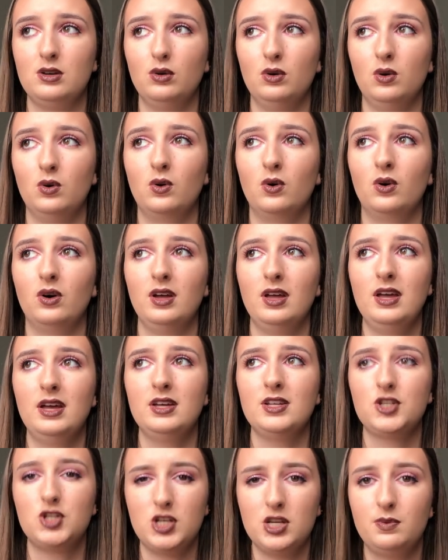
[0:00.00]
or
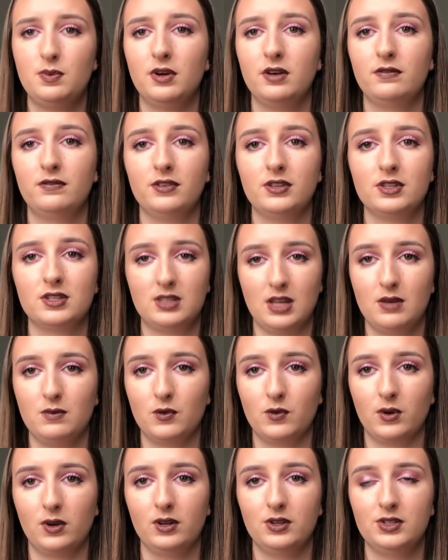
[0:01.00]
cheaper for the same
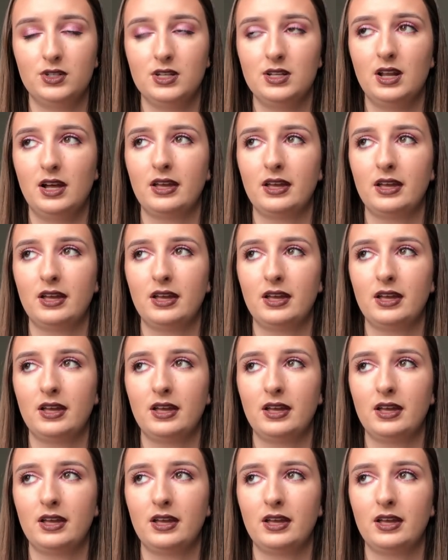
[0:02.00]
quality.